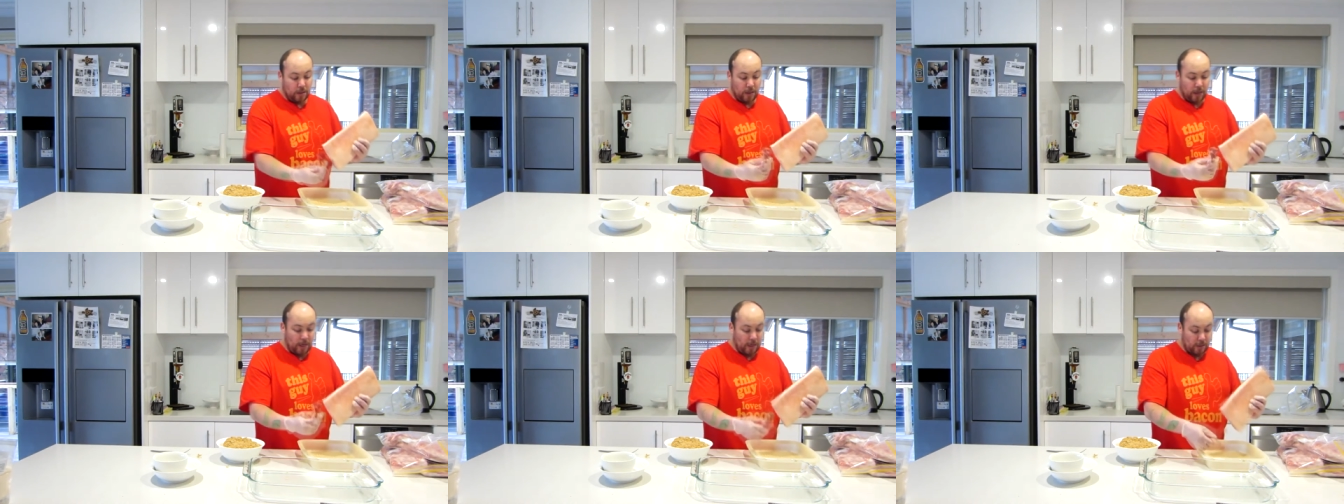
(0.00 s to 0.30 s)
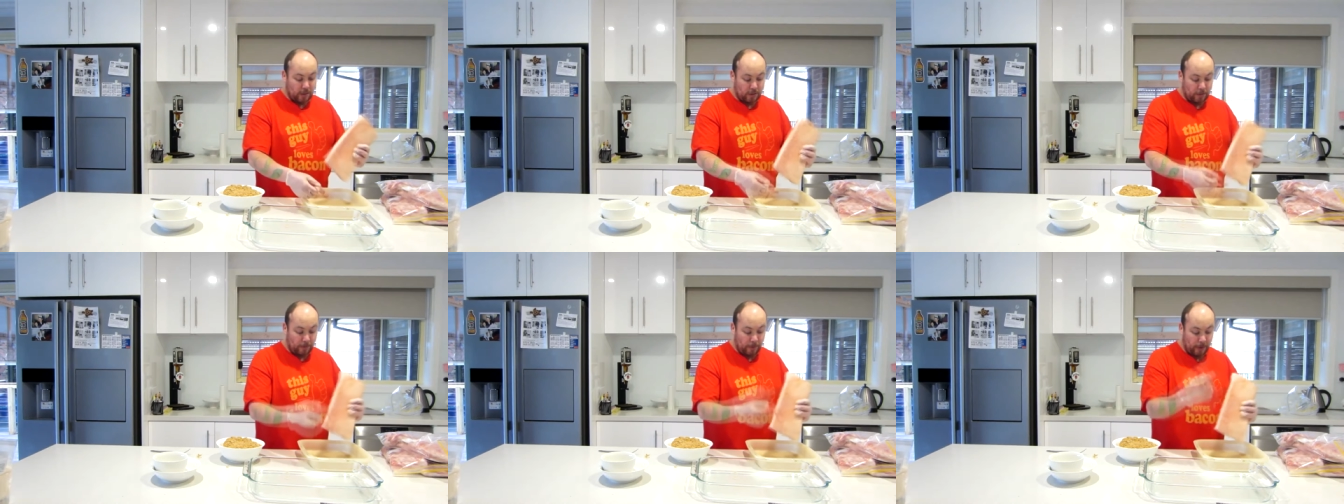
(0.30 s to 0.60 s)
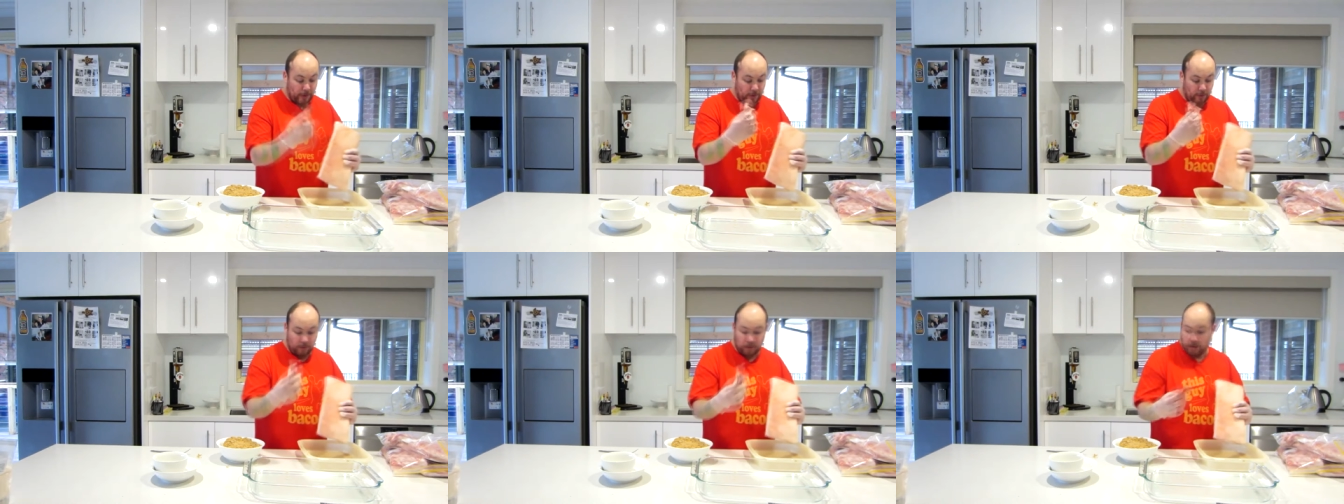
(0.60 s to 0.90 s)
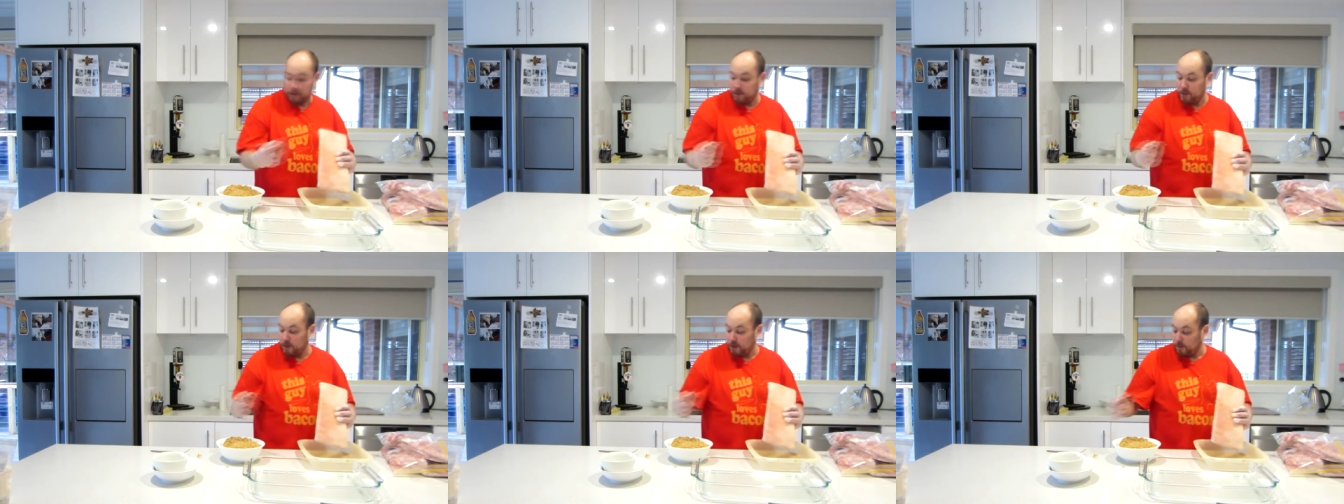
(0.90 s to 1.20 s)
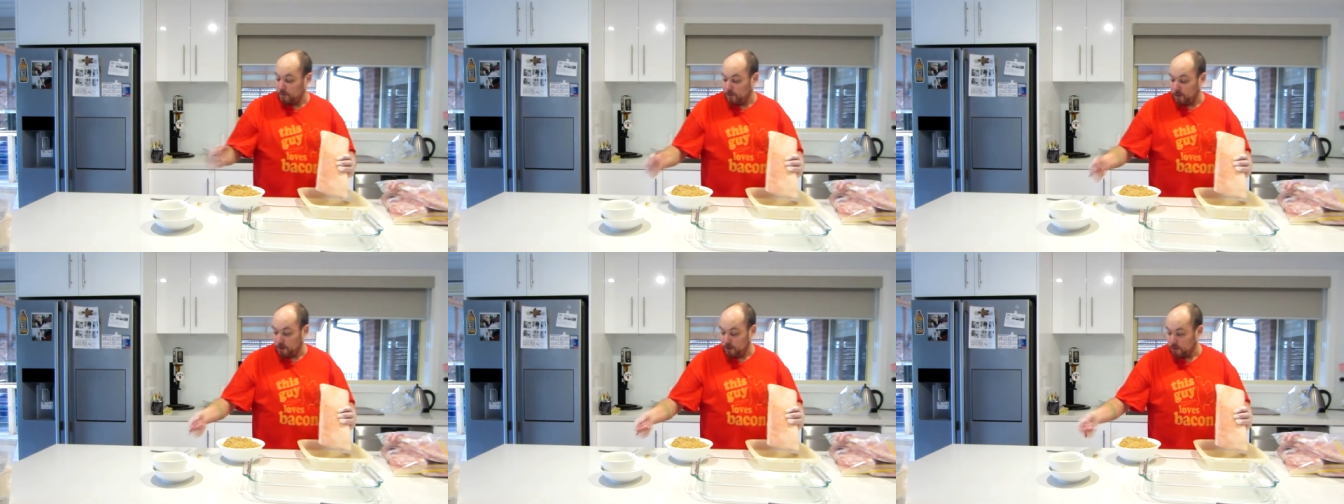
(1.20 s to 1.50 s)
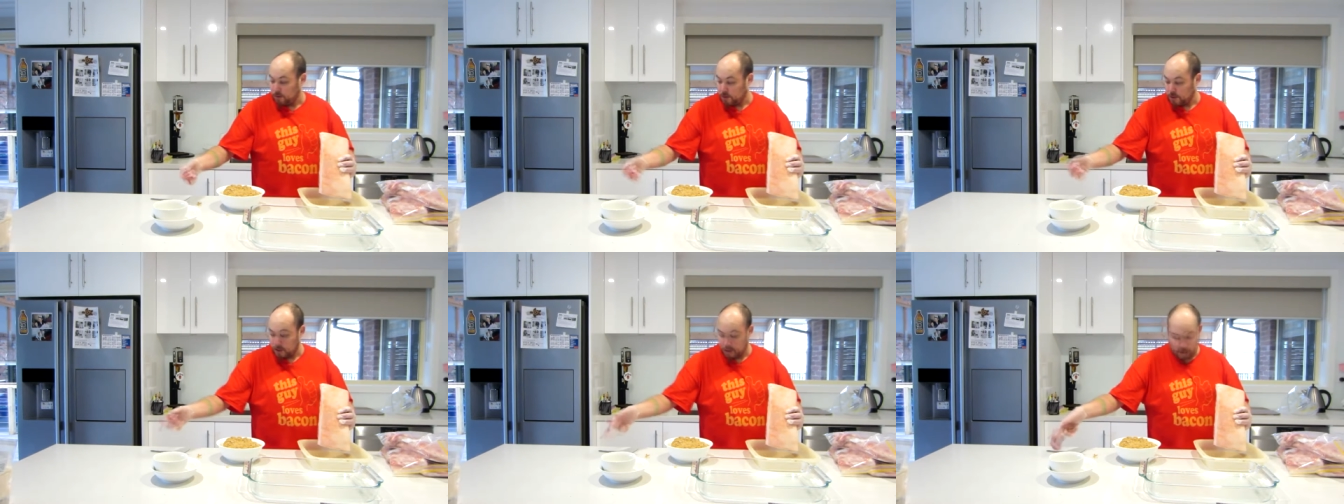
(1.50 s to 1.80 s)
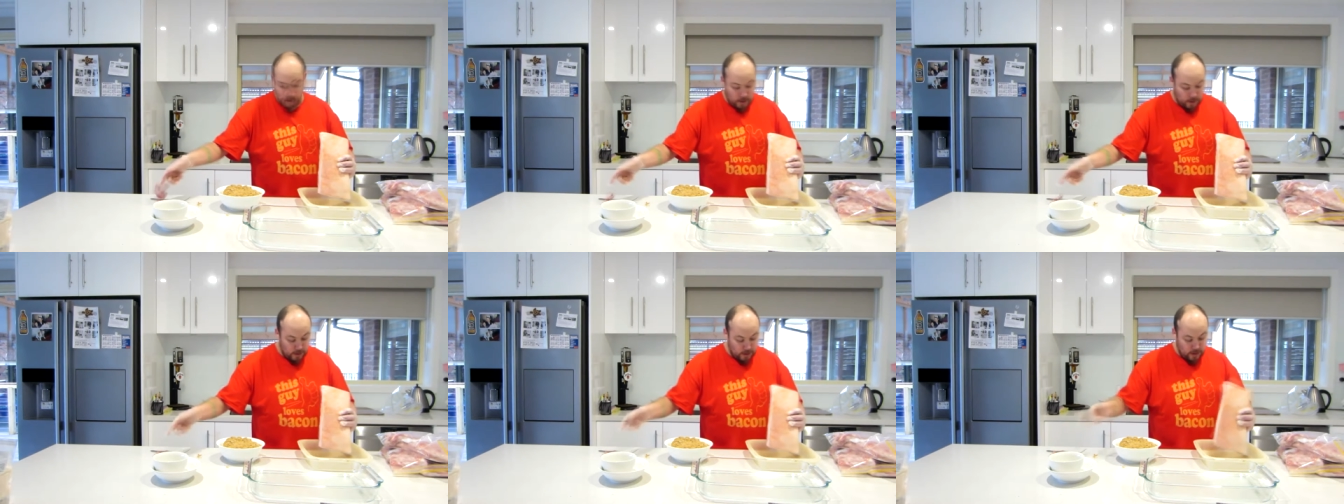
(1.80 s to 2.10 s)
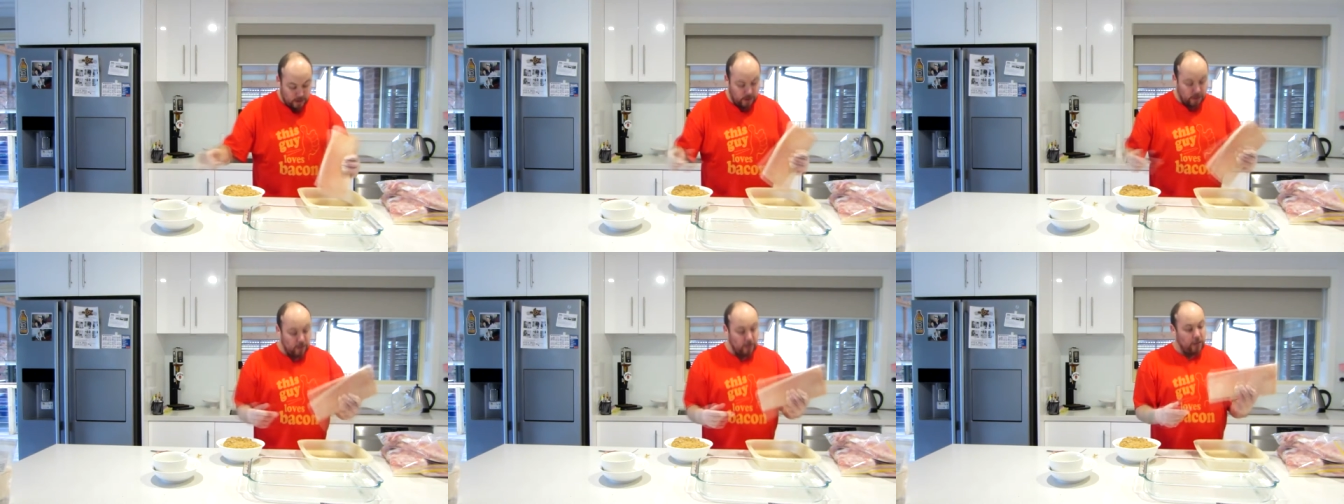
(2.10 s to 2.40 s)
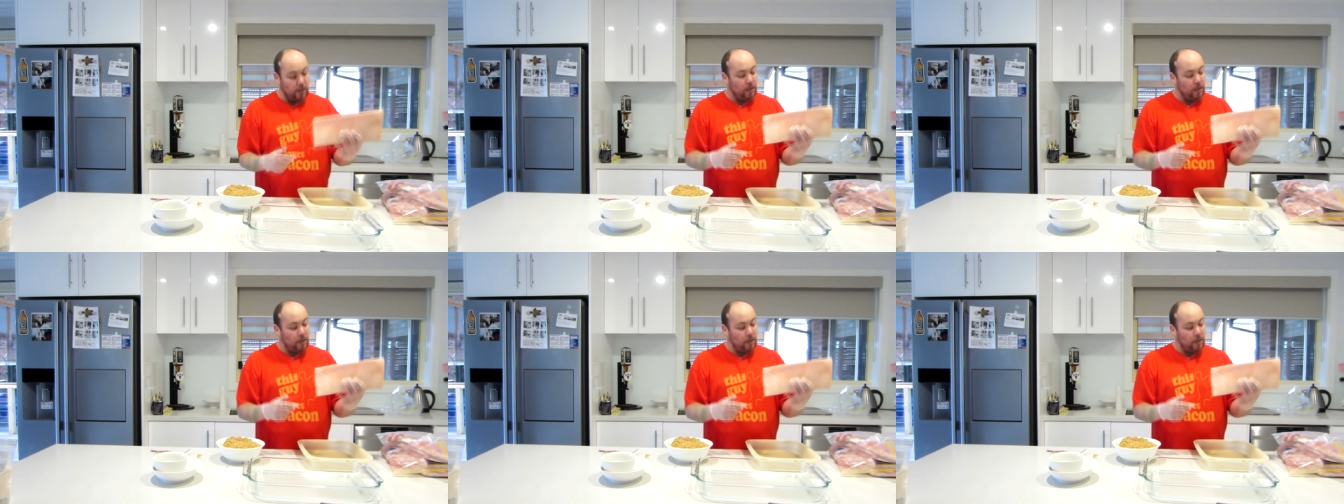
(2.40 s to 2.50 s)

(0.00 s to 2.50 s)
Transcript: Extra piece for the dog by the looks of things.